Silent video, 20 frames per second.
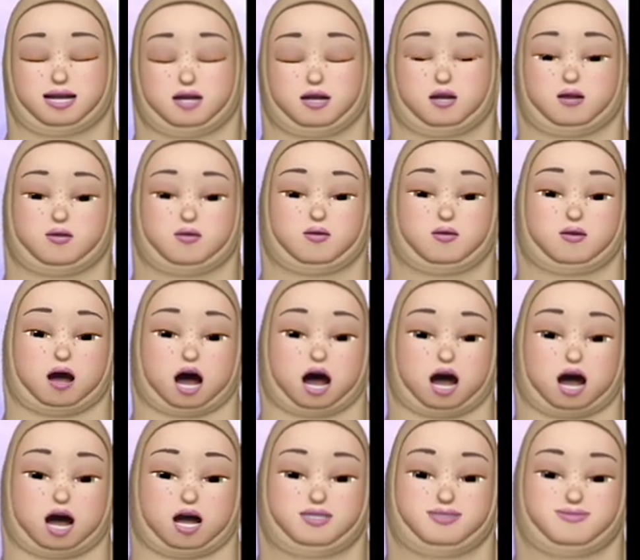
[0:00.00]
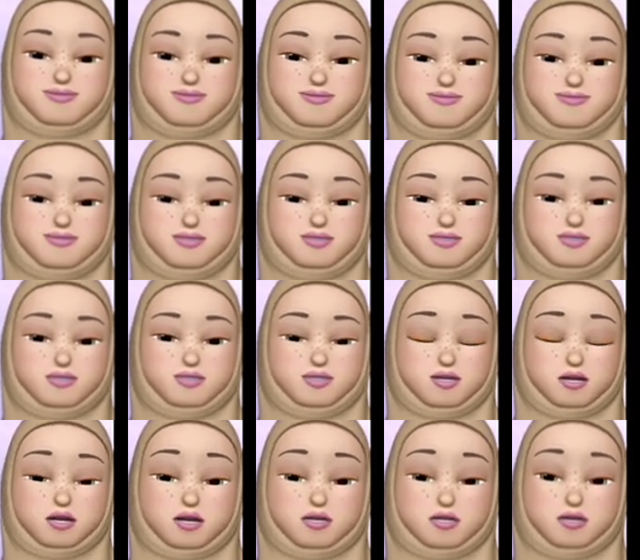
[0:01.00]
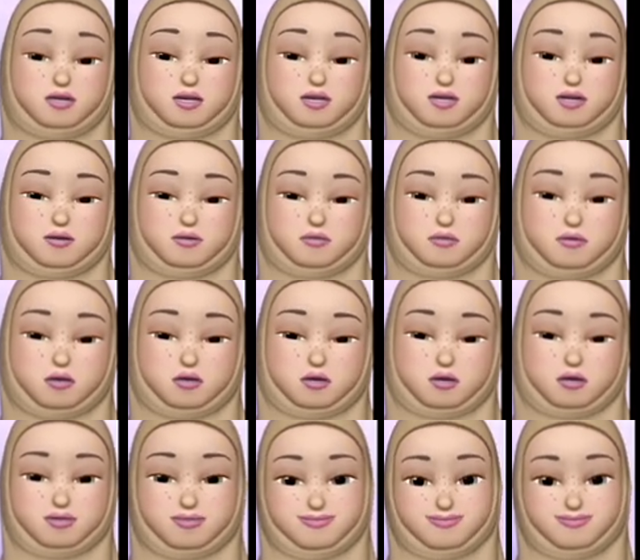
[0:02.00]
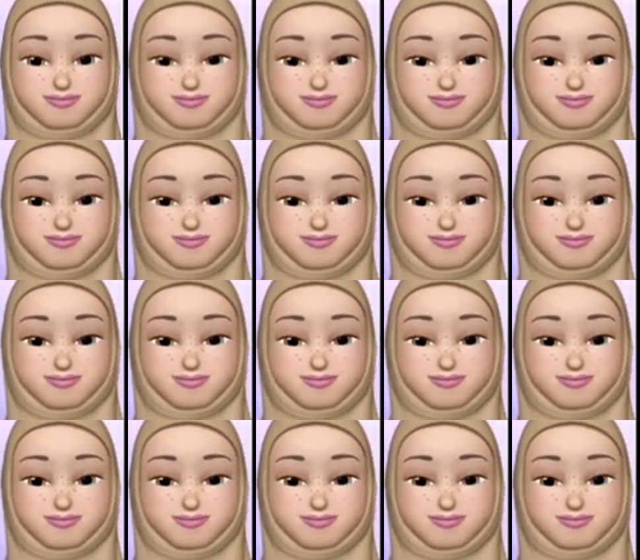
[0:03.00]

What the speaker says: P to R. So based on the example,